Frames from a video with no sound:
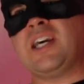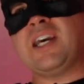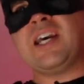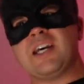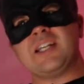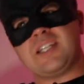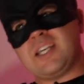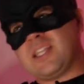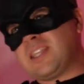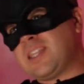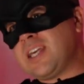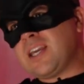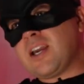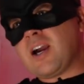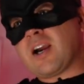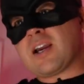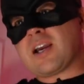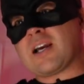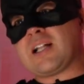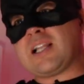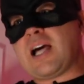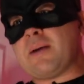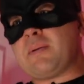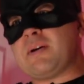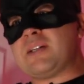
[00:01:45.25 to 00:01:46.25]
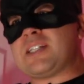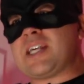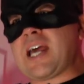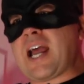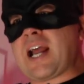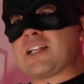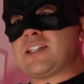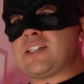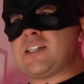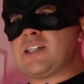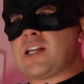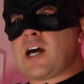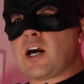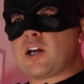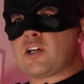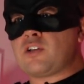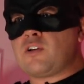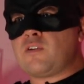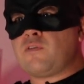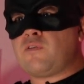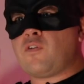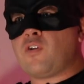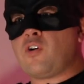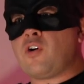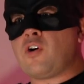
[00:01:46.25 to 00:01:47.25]
Do you think I could claim a tax deduction
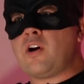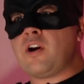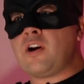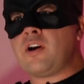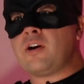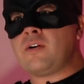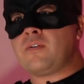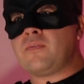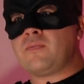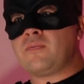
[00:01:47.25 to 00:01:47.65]
for it?